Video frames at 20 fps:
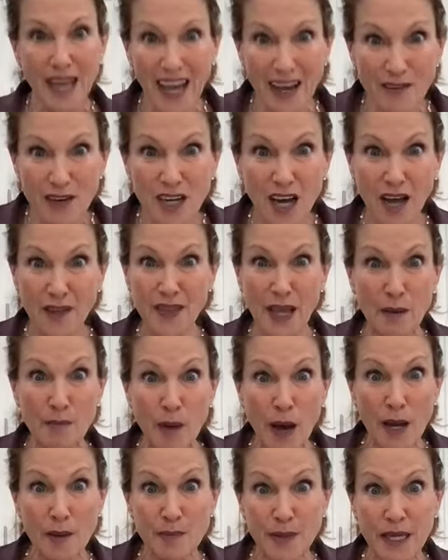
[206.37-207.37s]
I haven't gotten that
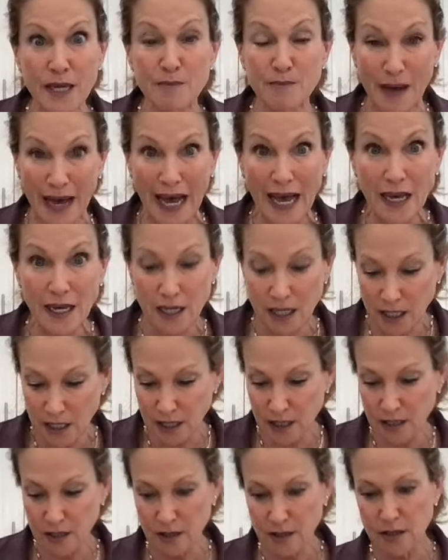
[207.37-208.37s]
pie plate back
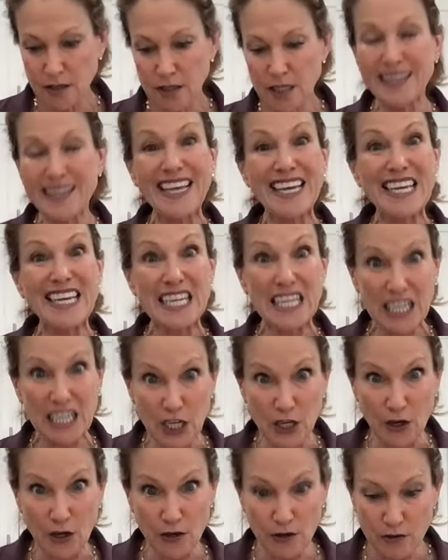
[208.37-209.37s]
in like a
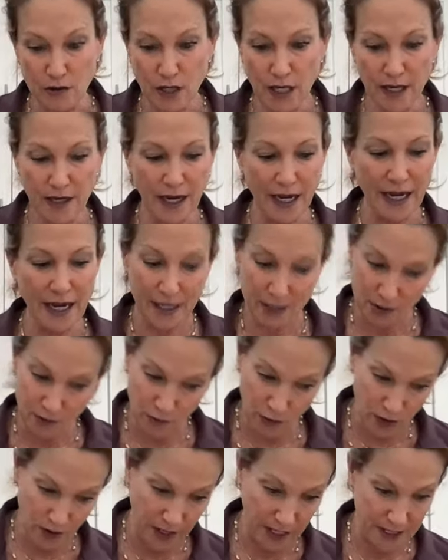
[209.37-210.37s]
year. And I asked
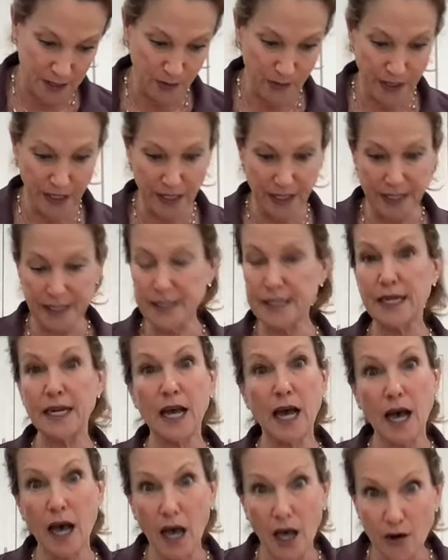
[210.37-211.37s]
for it last week and he
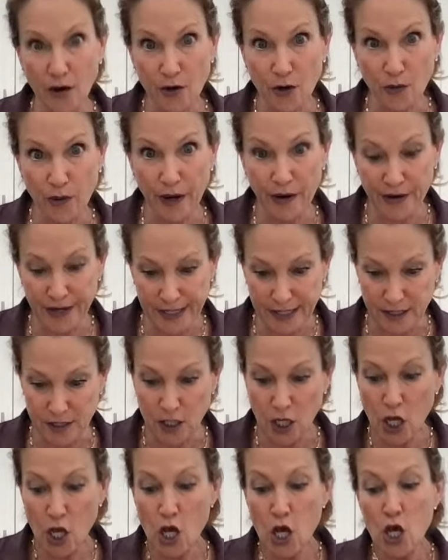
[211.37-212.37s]
said, I, I don't know where it
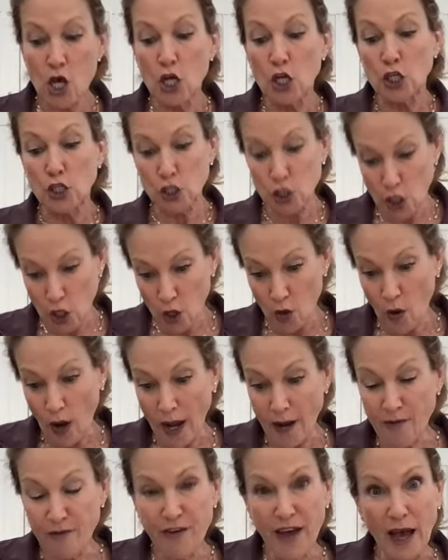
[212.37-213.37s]
is.
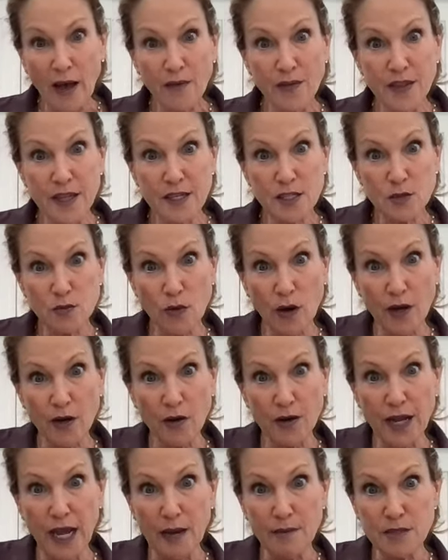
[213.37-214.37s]
So I found this one
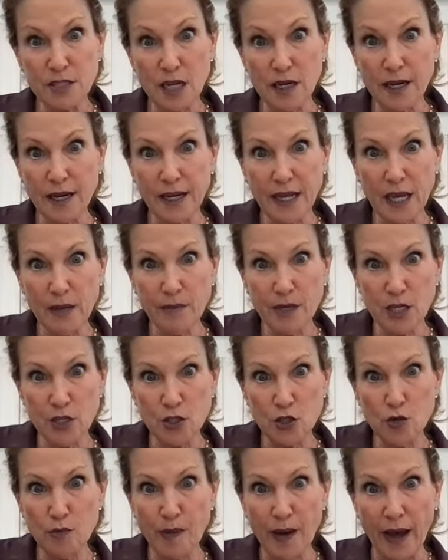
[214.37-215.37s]
on Amazon and it came in
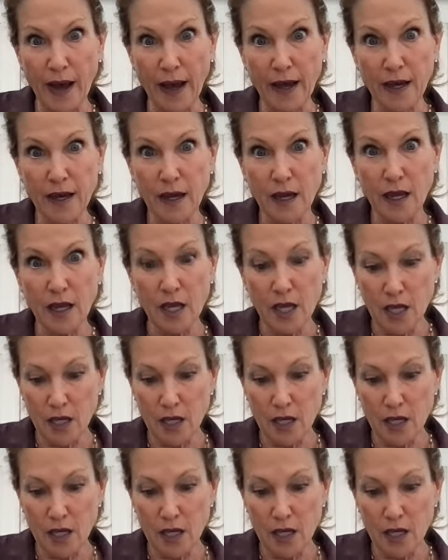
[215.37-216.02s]
a two pack.